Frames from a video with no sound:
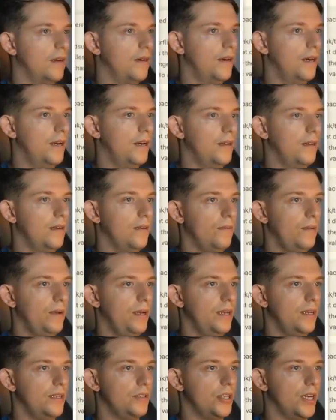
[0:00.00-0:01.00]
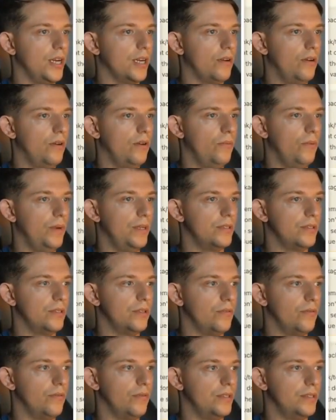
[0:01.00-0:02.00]
All right, we need to check on
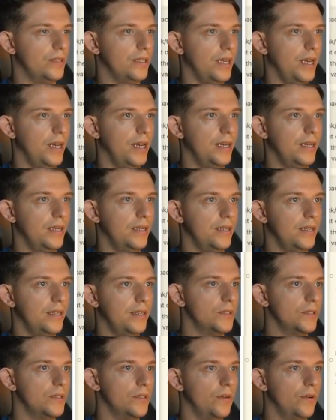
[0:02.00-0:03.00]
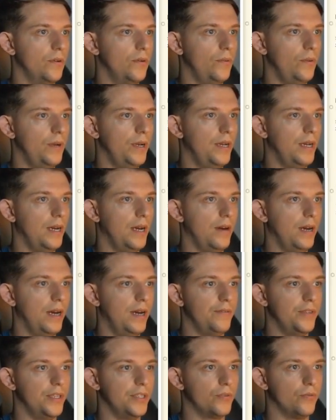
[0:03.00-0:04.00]
Windsurf once again. So we now
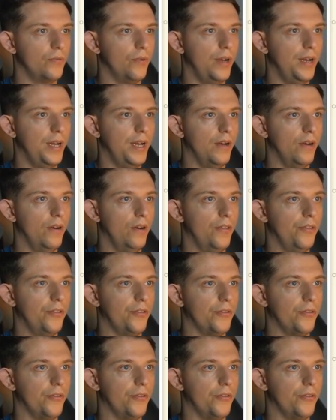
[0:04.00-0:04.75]
have this running on